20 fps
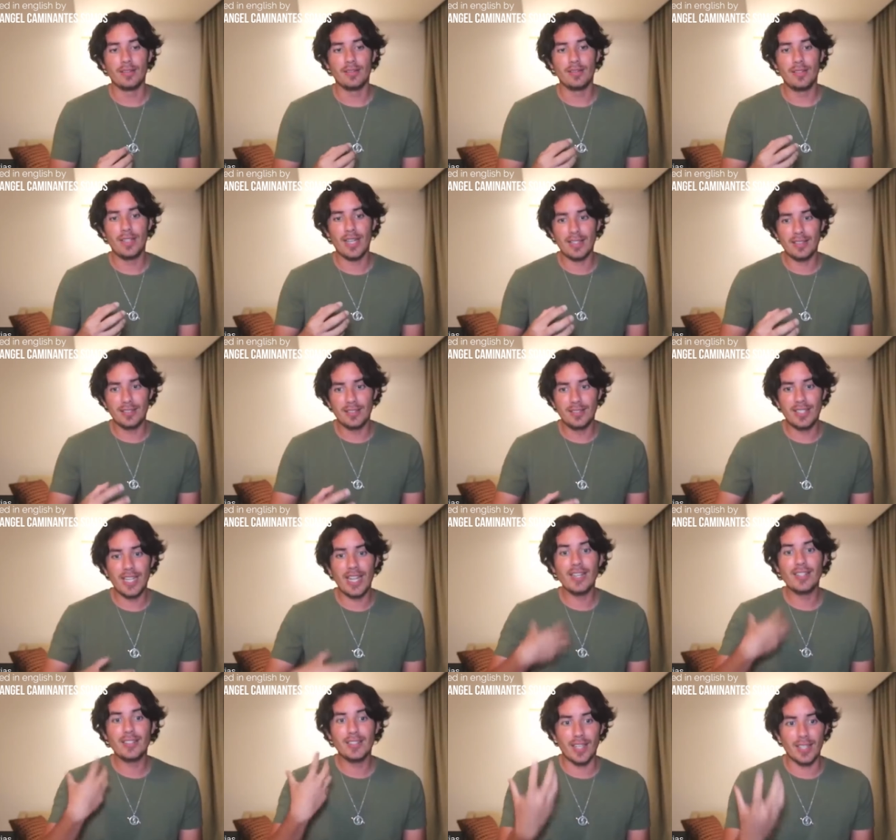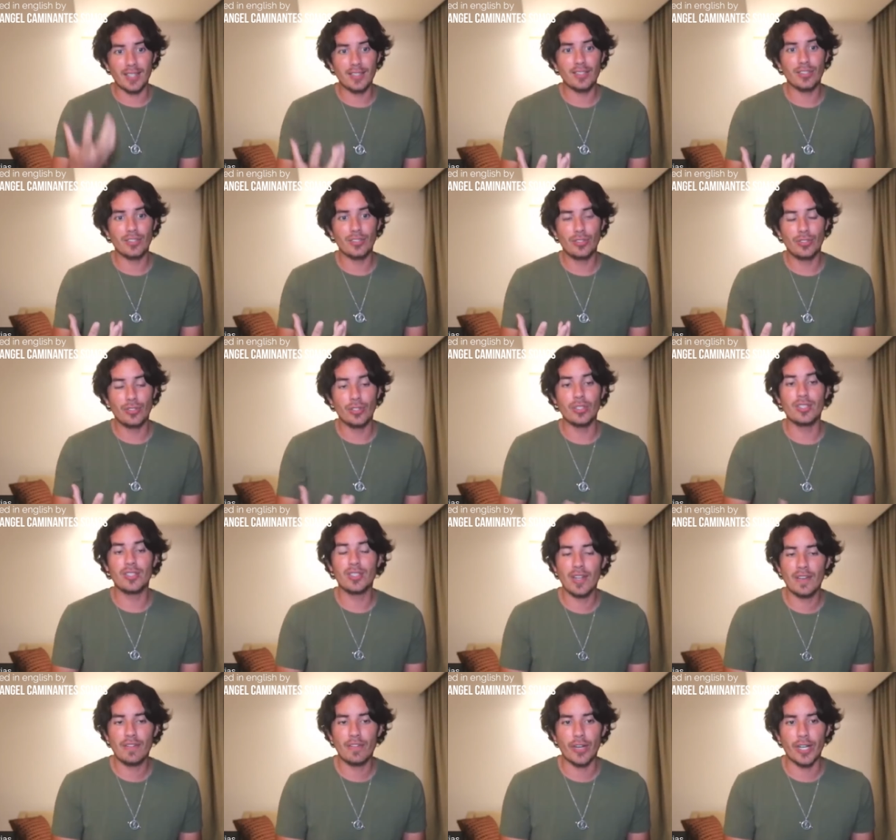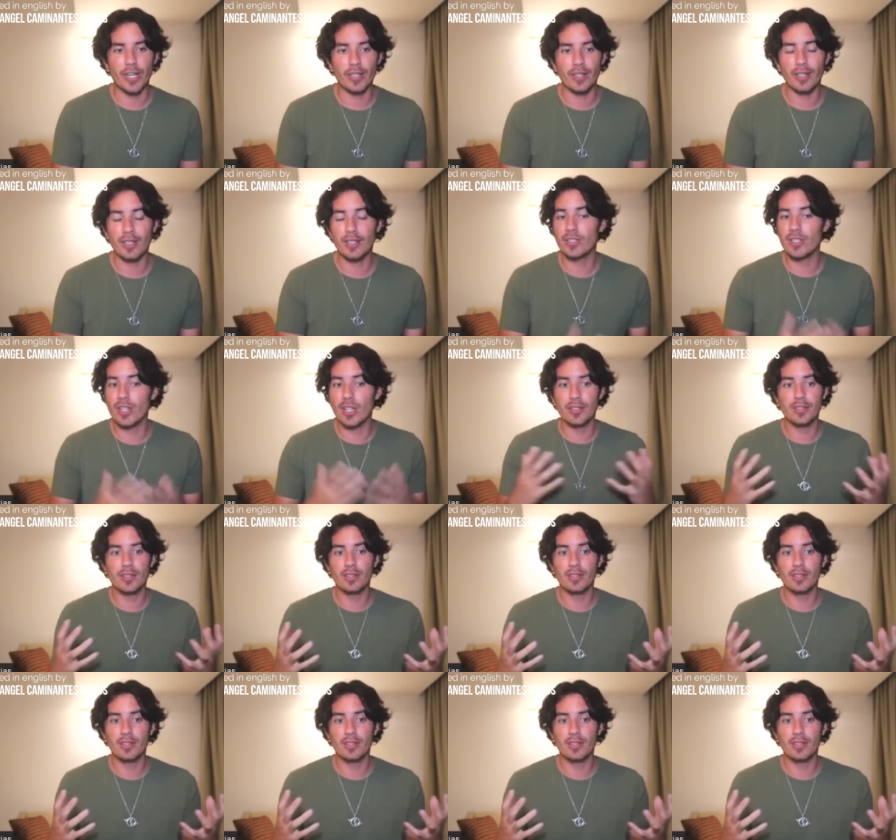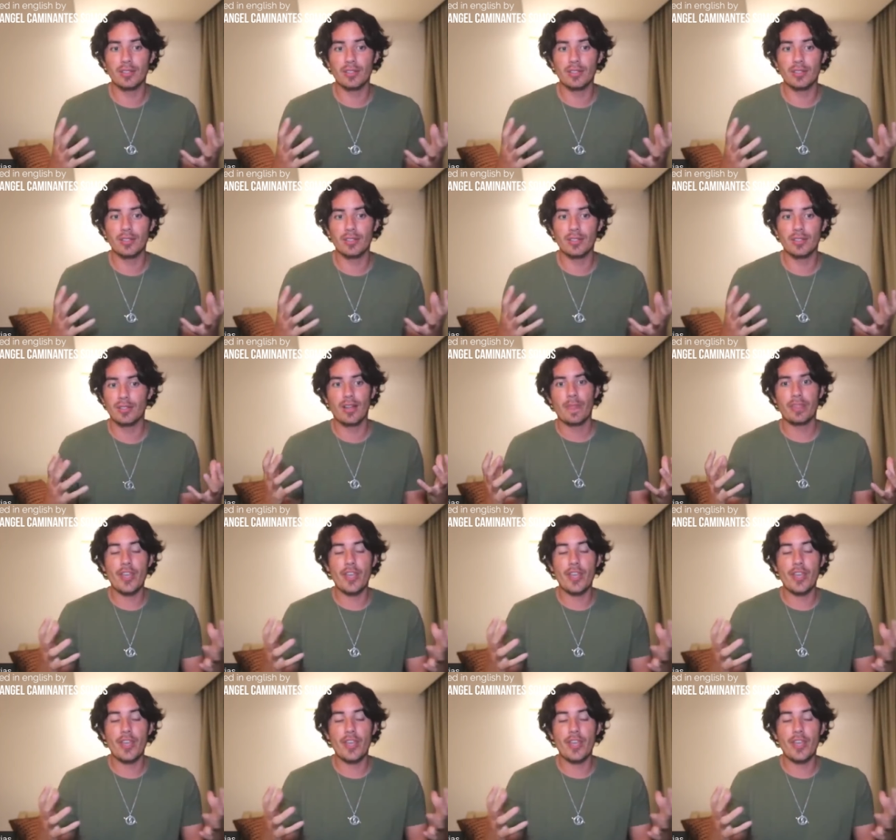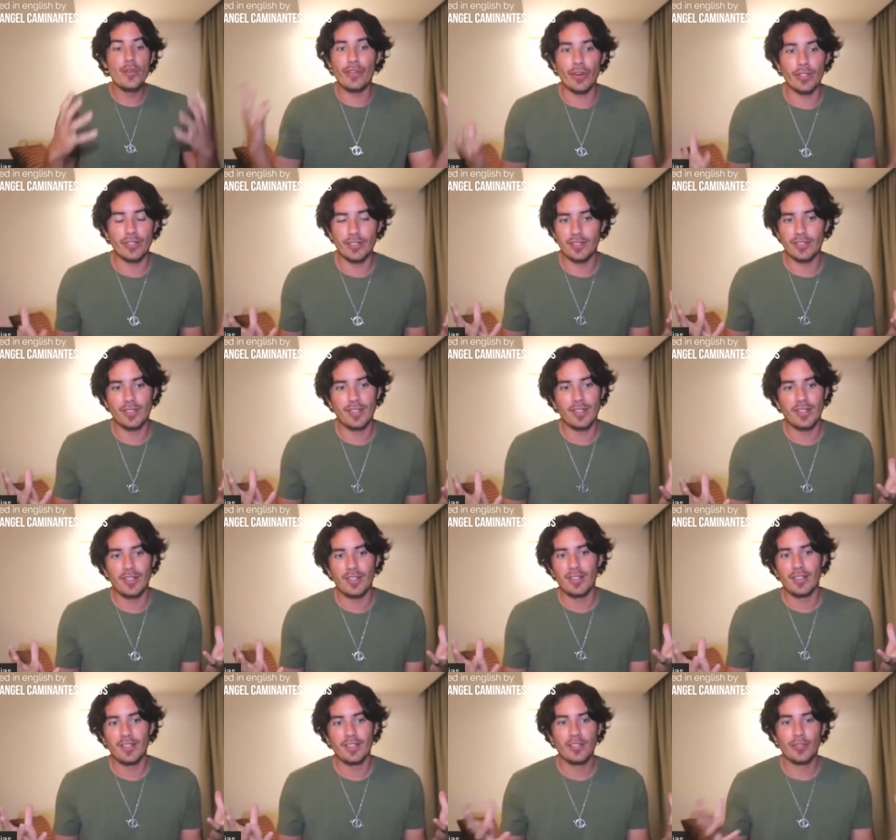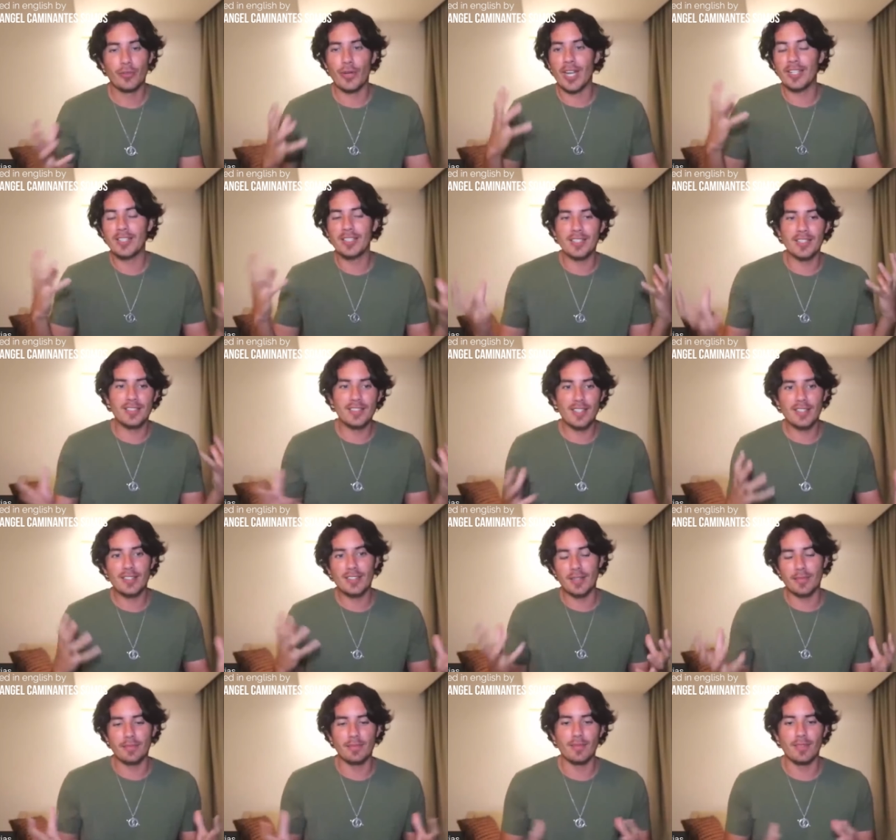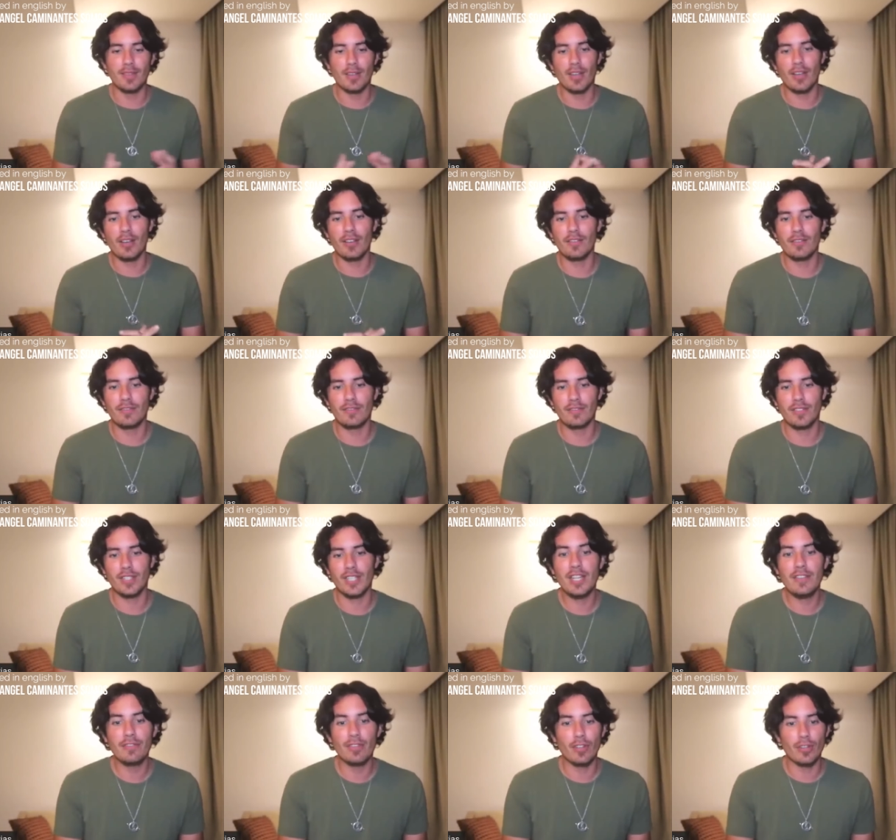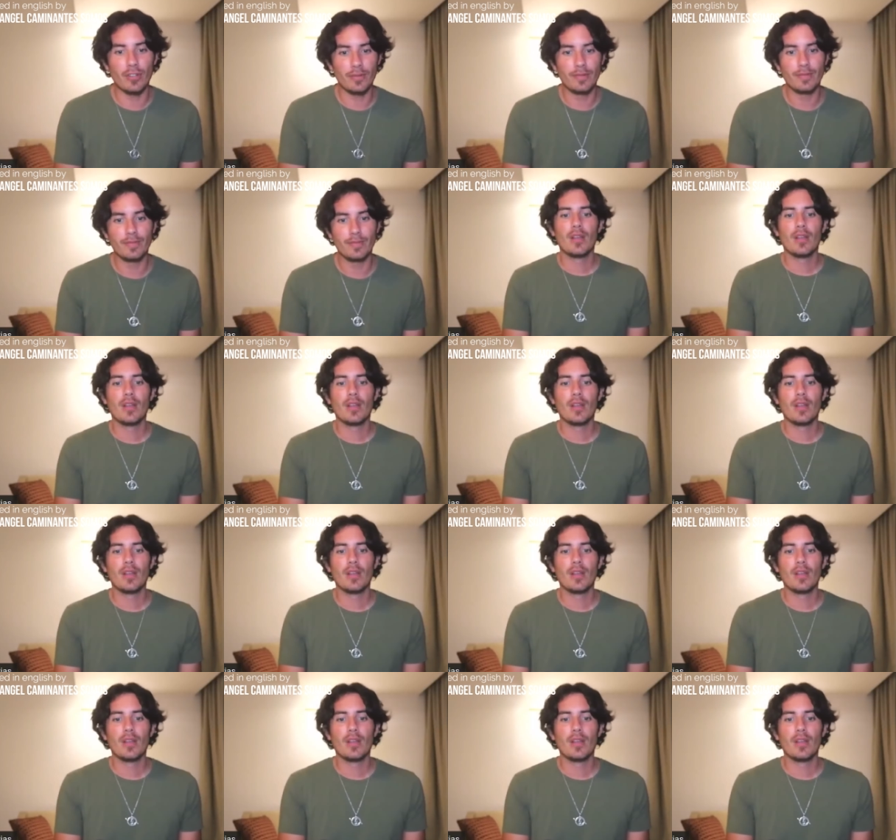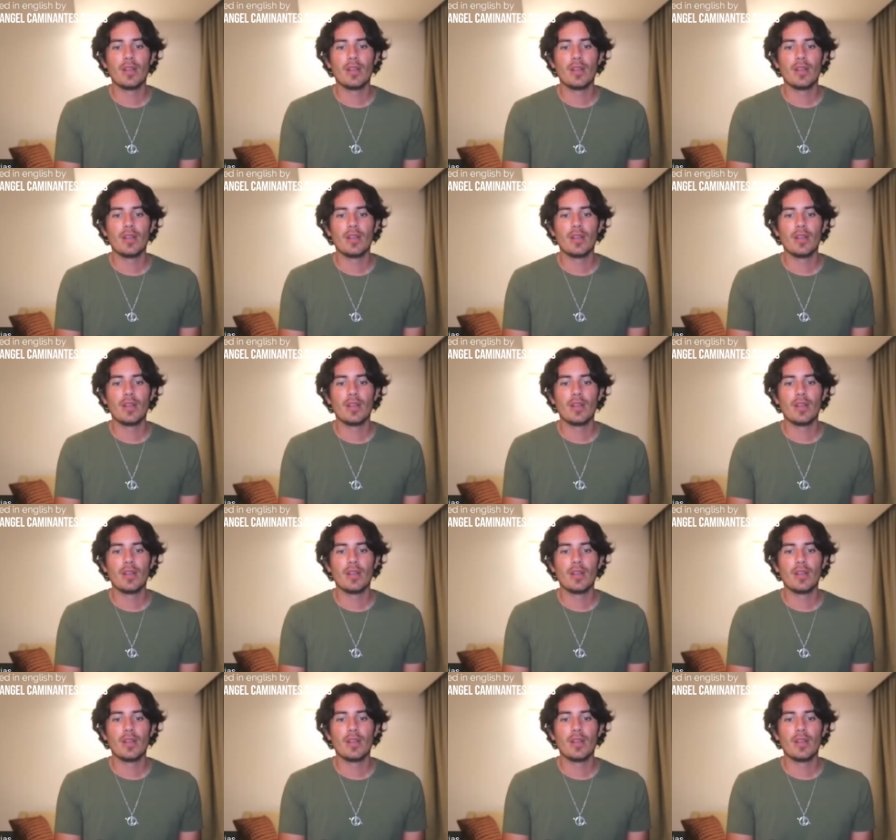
that takes us to the suffering. It's not the universe creating a system of evil. So this